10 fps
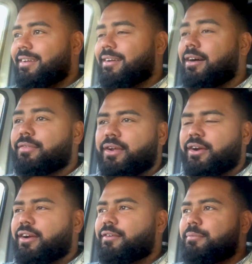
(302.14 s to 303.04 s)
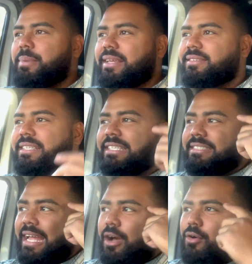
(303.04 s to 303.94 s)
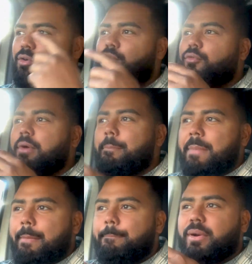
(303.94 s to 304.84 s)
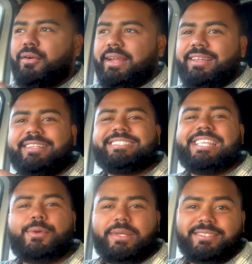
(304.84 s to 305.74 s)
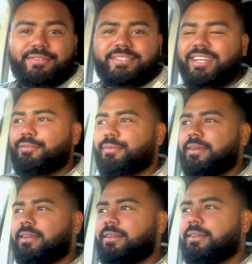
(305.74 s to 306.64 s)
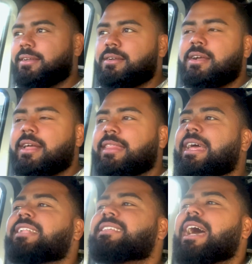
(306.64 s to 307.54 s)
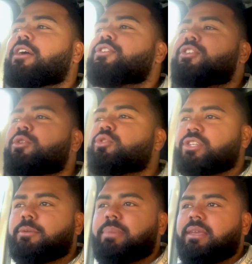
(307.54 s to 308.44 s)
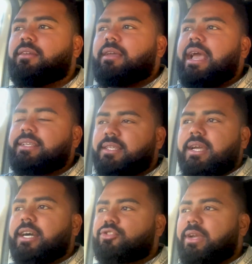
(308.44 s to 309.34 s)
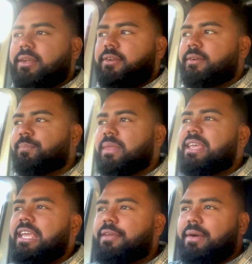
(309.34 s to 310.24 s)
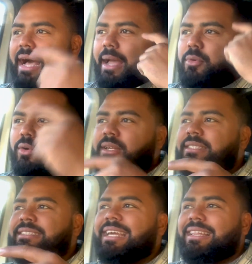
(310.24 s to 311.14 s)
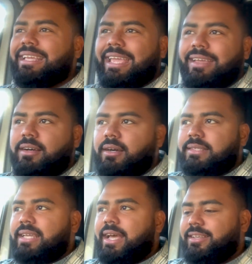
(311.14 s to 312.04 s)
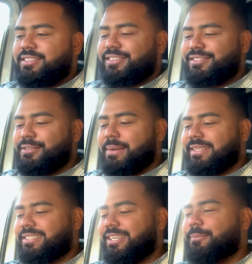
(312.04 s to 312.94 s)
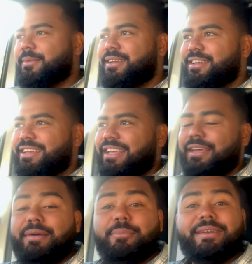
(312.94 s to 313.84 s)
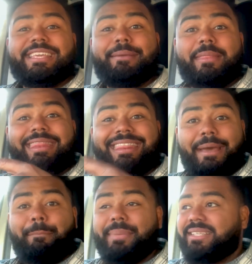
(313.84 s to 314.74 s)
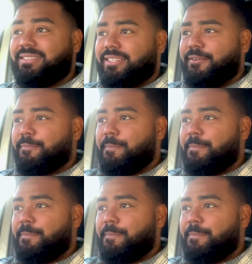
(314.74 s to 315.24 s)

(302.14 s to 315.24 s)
of the curve because he's now remembering the sequence of stuff. That's how you should be as a contractor. If I'm going to delegate a task to my team, if I'm going to keep them busy,